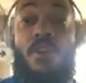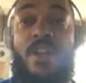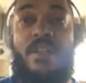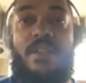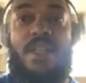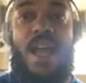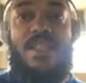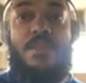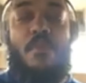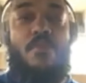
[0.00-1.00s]
That's
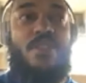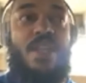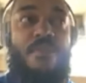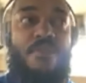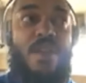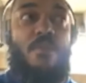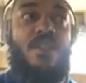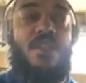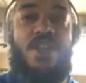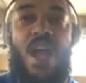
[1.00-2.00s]
most definitely was a
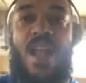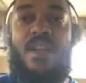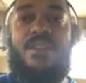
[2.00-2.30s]
challenge.